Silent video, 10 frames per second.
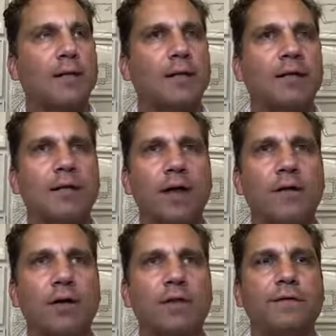at the
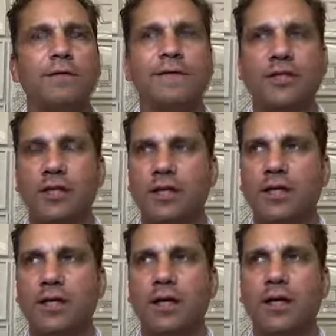level of
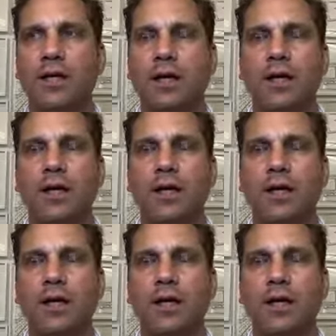efficiency